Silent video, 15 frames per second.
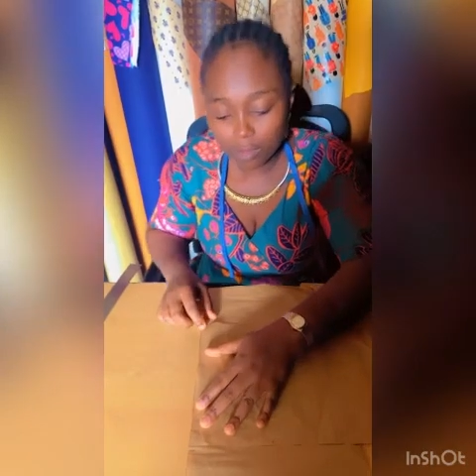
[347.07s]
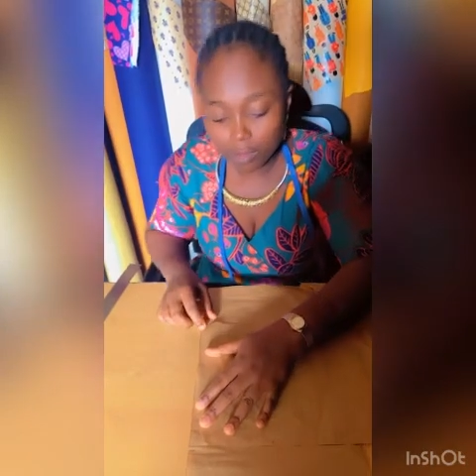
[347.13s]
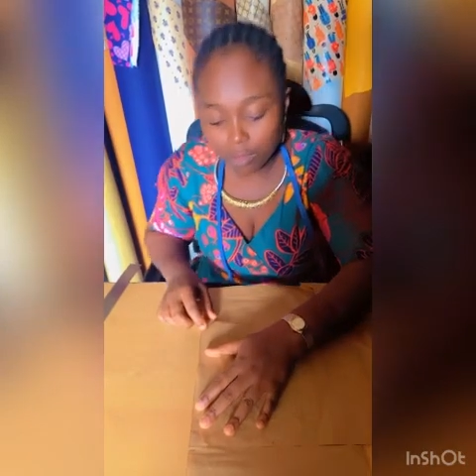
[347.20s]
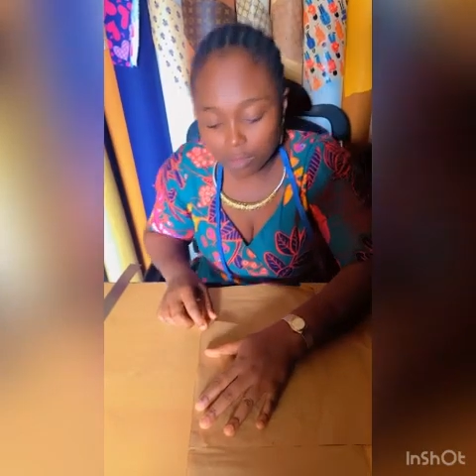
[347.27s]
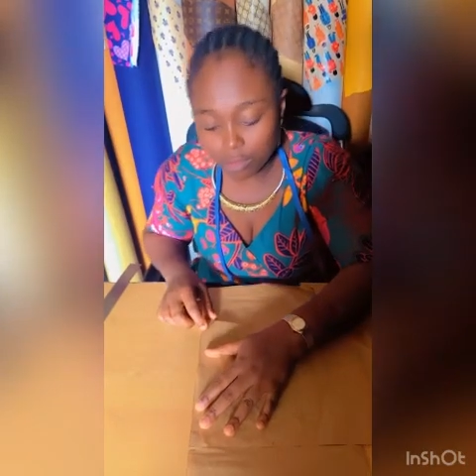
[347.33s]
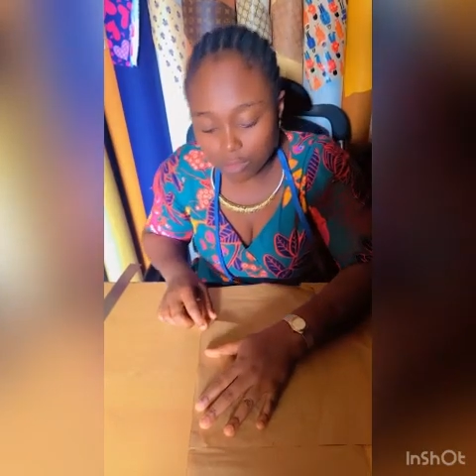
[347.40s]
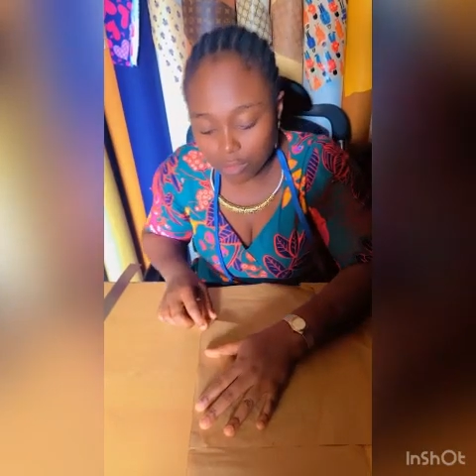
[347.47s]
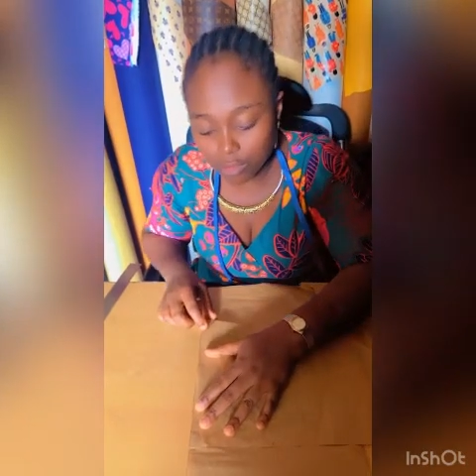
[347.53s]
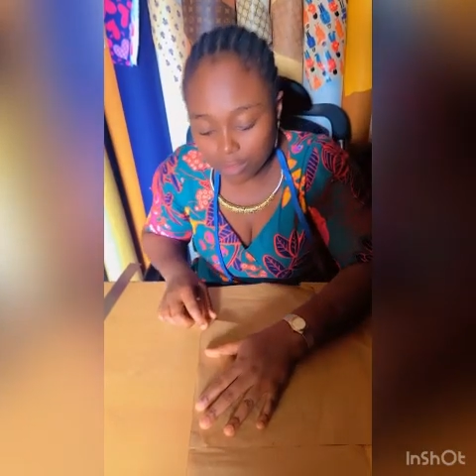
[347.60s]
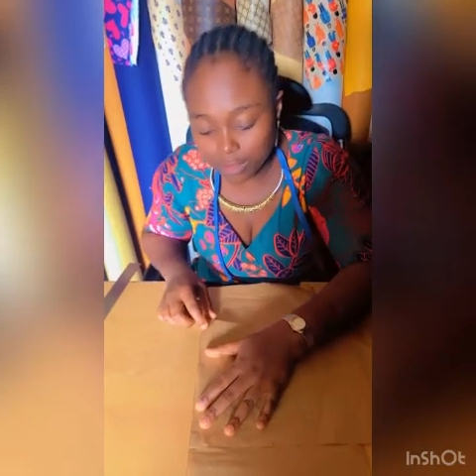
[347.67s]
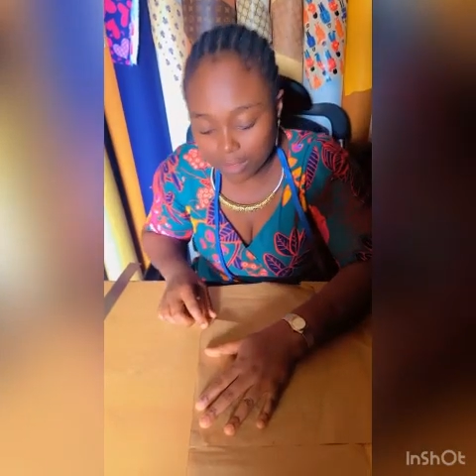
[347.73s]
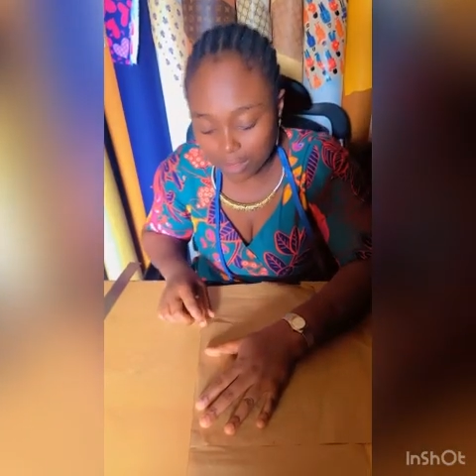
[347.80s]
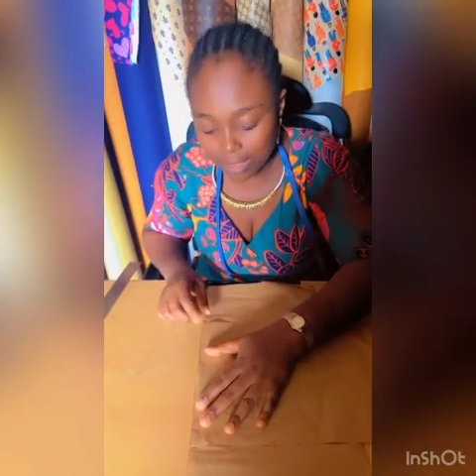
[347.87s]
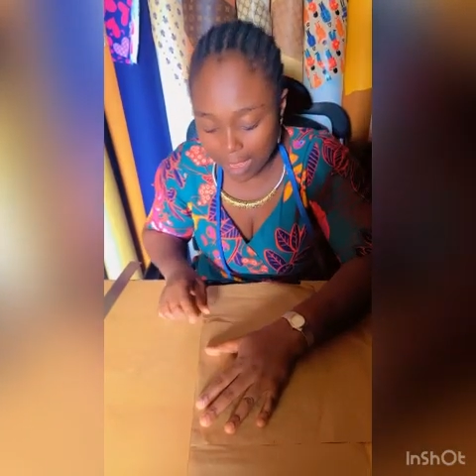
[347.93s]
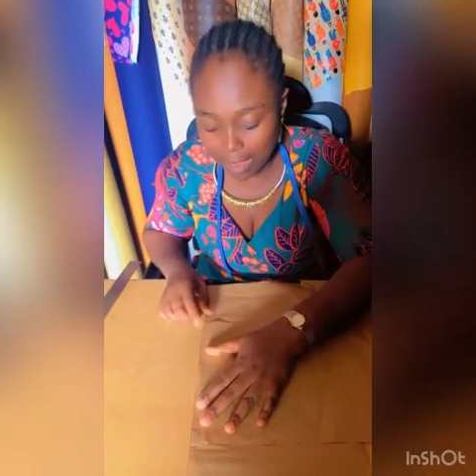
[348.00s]
You sew
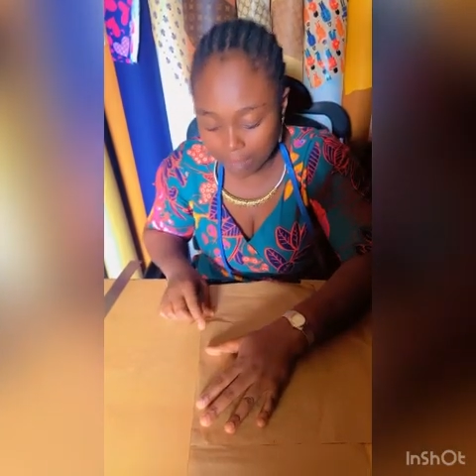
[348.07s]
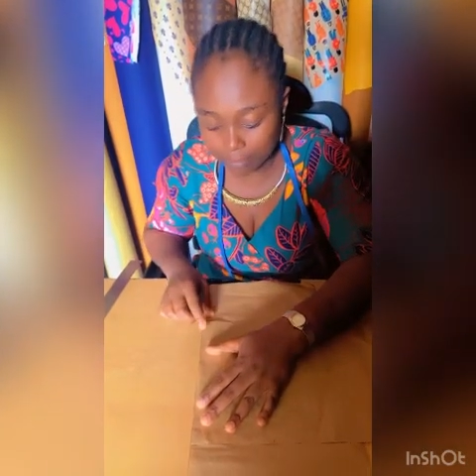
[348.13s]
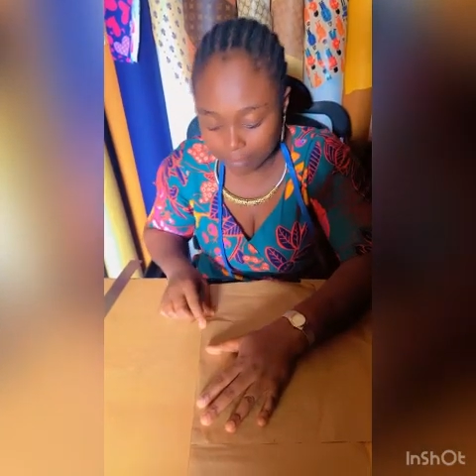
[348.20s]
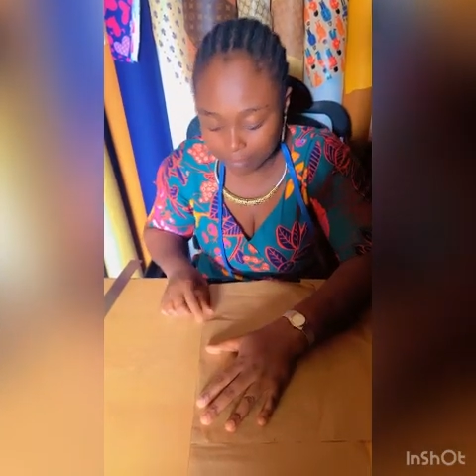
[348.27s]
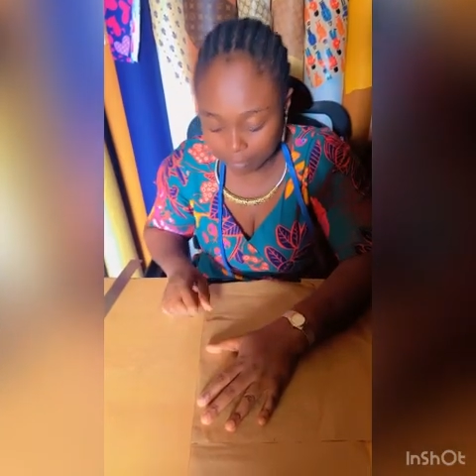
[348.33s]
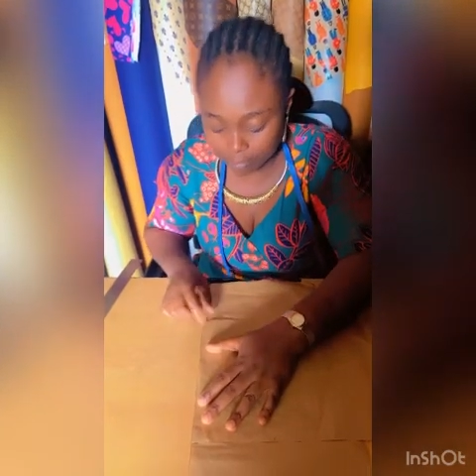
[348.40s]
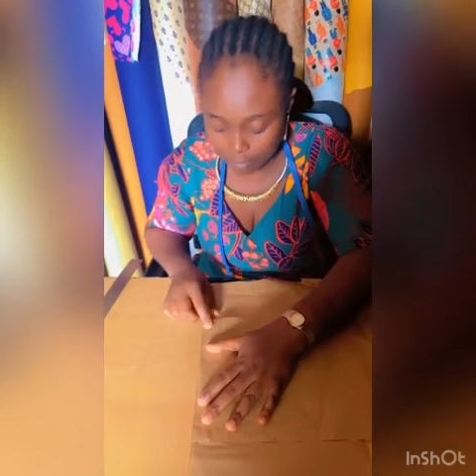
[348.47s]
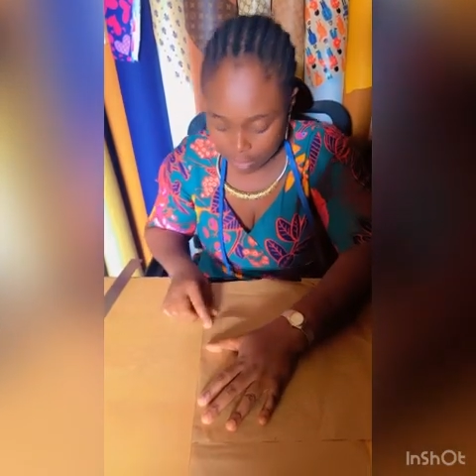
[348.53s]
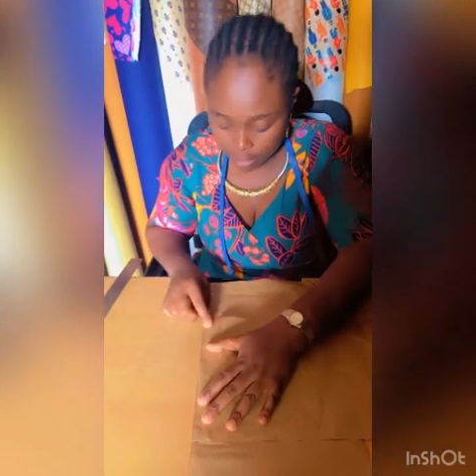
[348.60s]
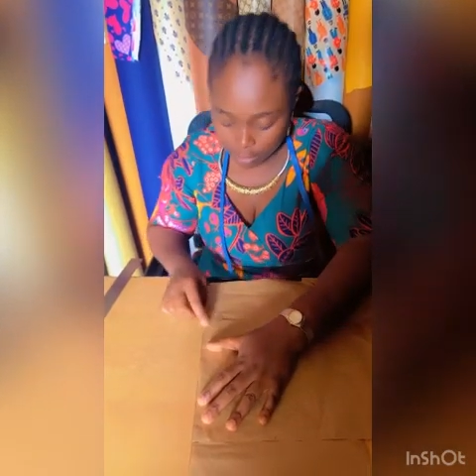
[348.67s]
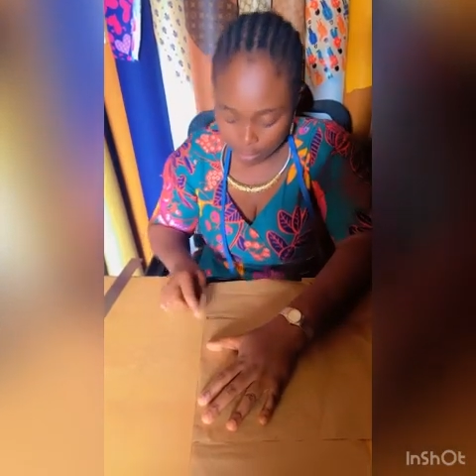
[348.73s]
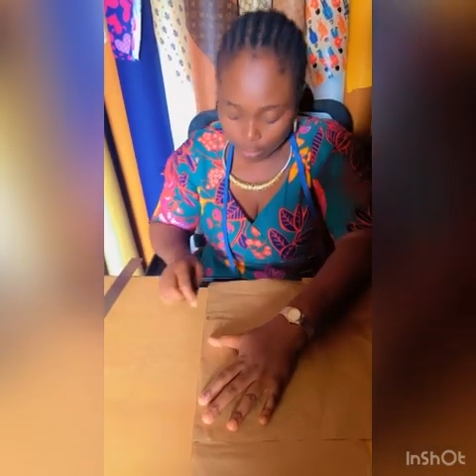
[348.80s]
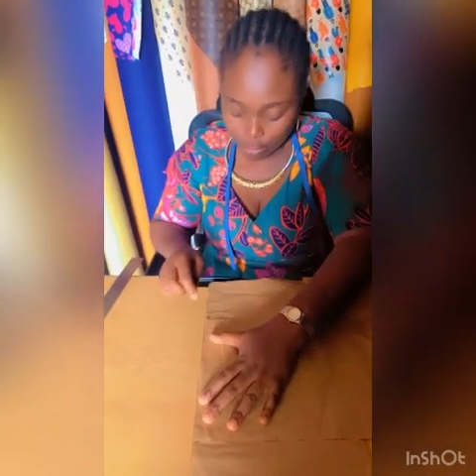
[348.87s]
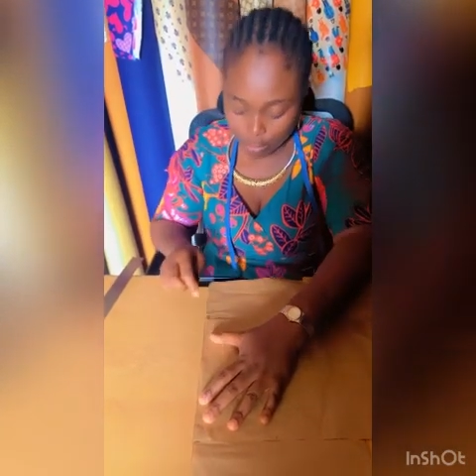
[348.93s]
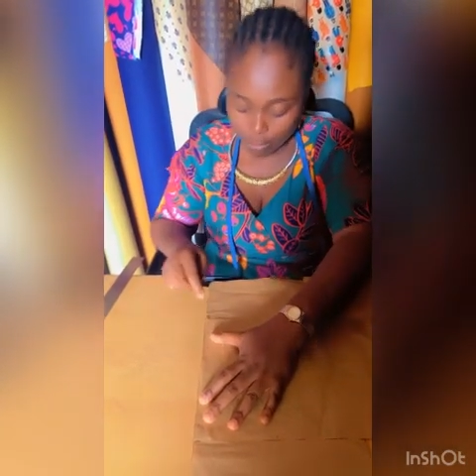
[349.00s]
it down
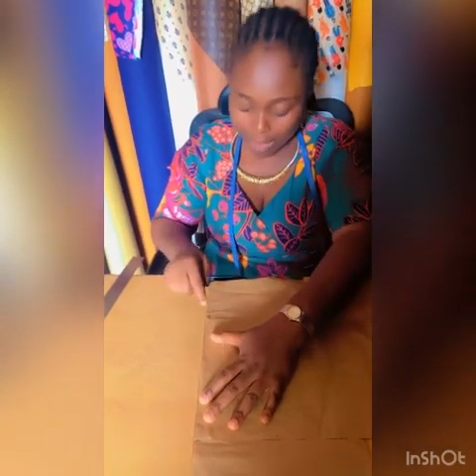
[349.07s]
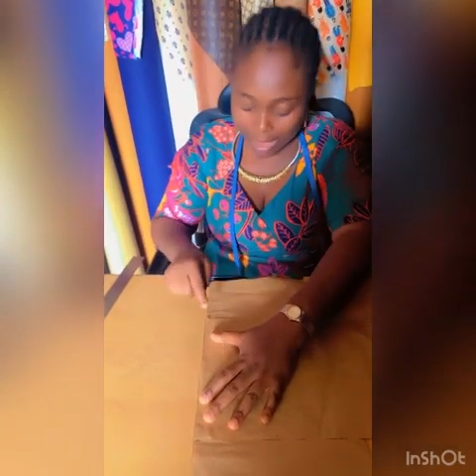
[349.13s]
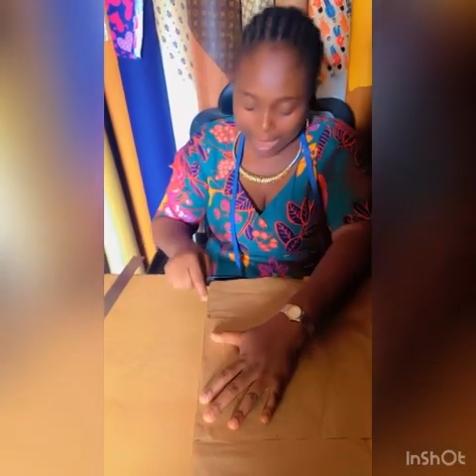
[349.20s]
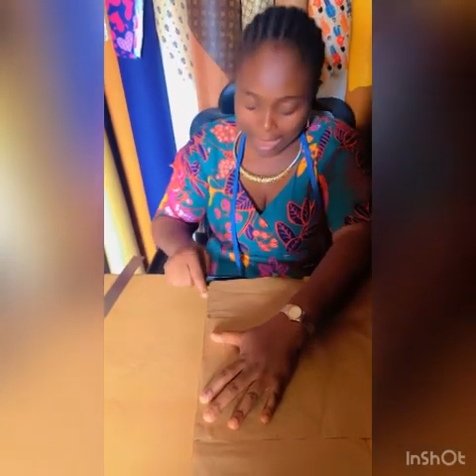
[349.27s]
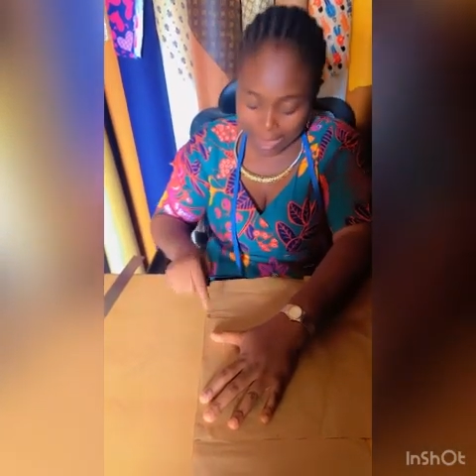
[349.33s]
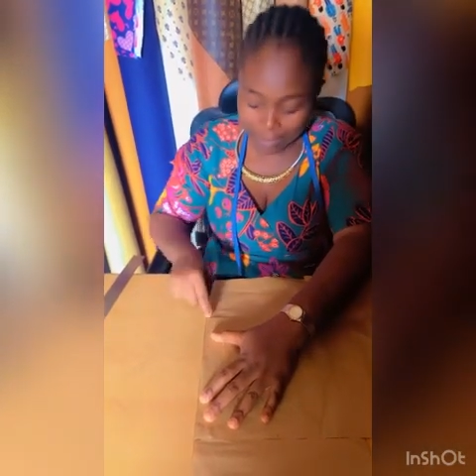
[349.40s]
to where